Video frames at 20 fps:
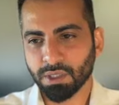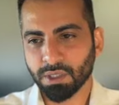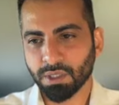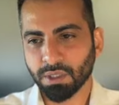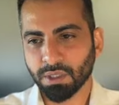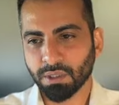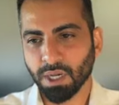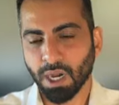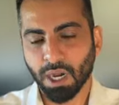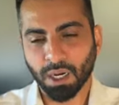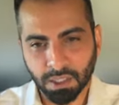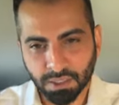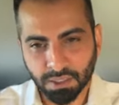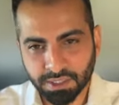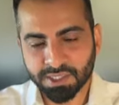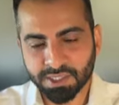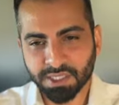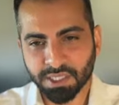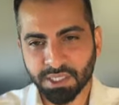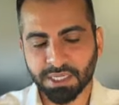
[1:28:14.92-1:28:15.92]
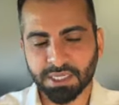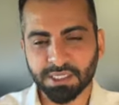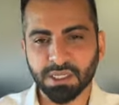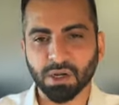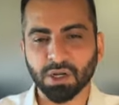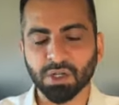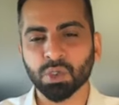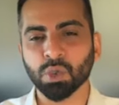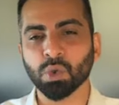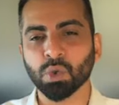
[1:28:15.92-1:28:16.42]
The aql is the
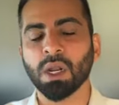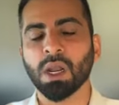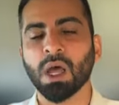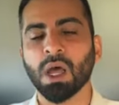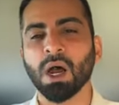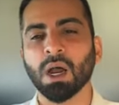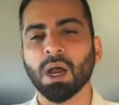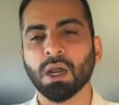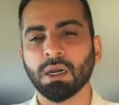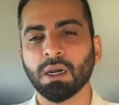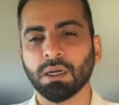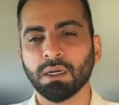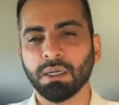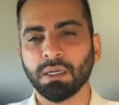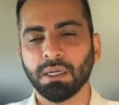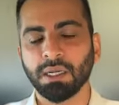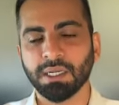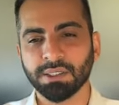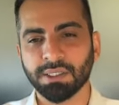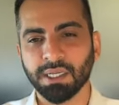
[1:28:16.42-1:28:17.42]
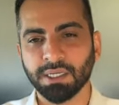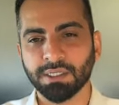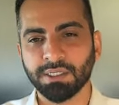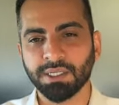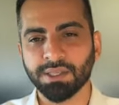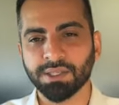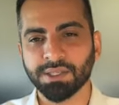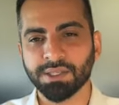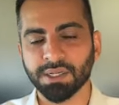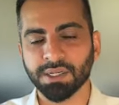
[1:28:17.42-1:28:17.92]
rasul al-haq, as the
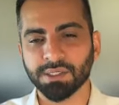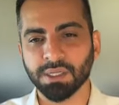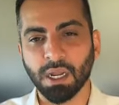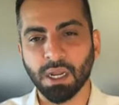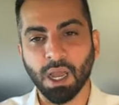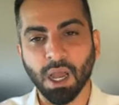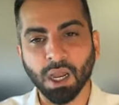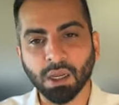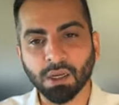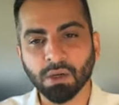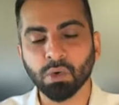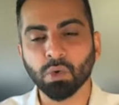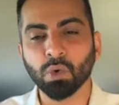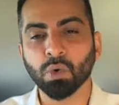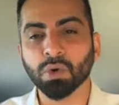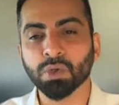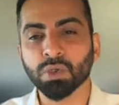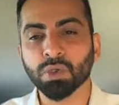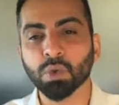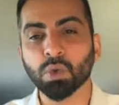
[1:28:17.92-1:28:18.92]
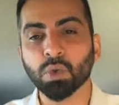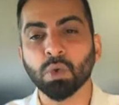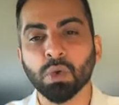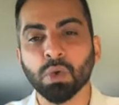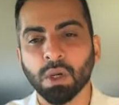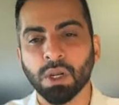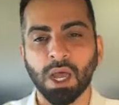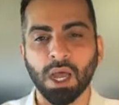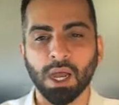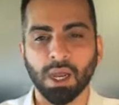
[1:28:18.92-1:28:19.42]
hadith says. Al-aqlu rasul
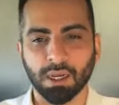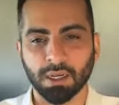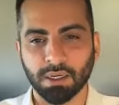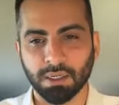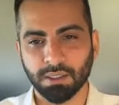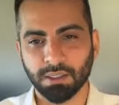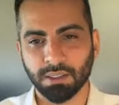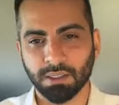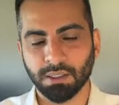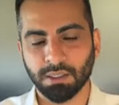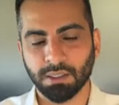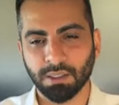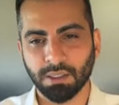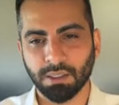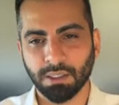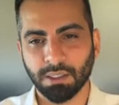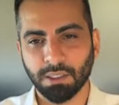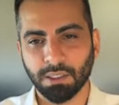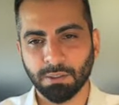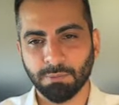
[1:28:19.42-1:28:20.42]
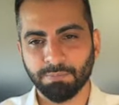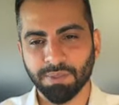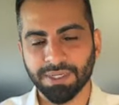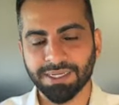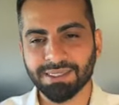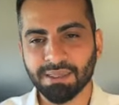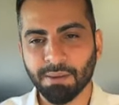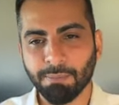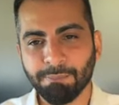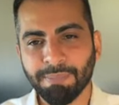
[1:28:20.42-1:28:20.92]
al-haq is
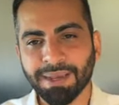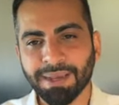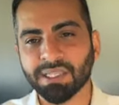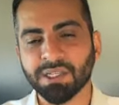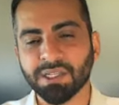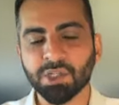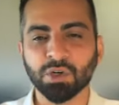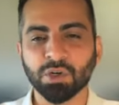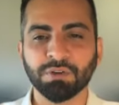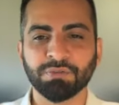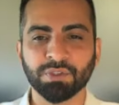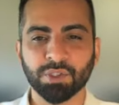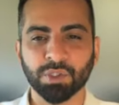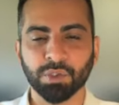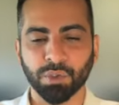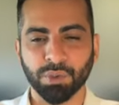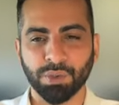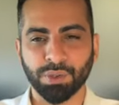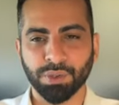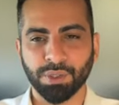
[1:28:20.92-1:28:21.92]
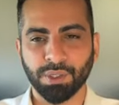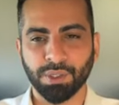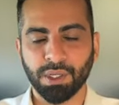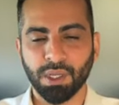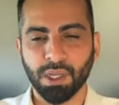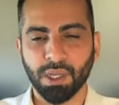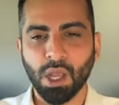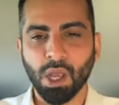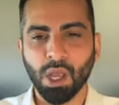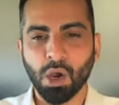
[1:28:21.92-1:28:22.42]
the messenger of truth.
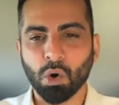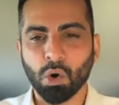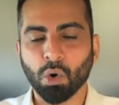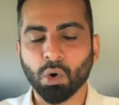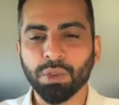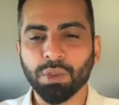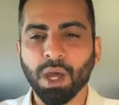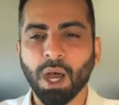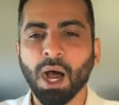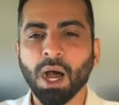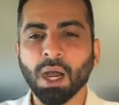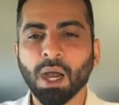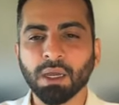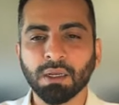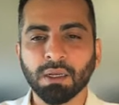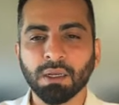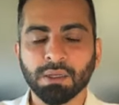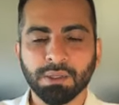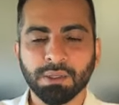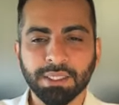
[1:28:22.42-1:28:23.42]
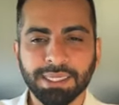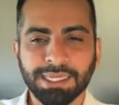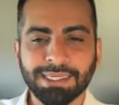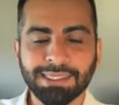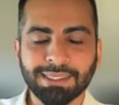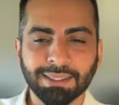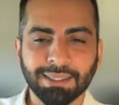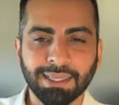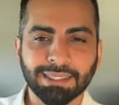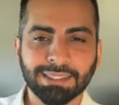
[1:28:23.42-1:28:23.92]
Or the aql, the
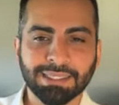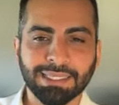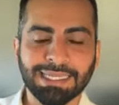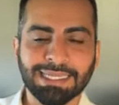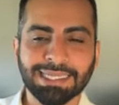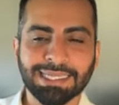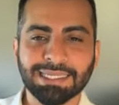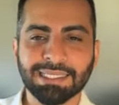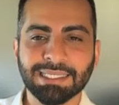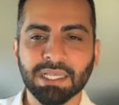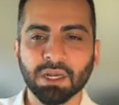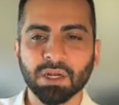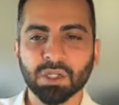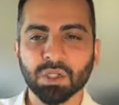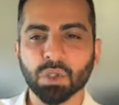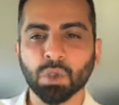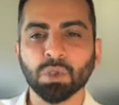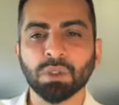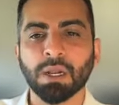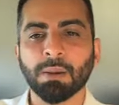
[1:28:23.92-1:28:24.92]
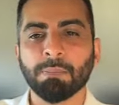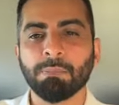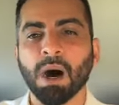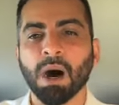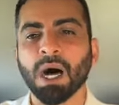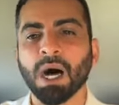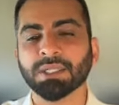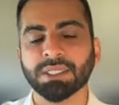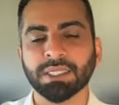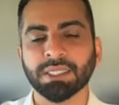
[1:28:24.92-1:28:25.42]
intellect, is the rasul
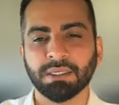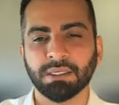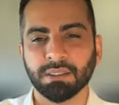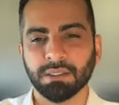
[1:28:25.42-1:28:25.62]
al-batin,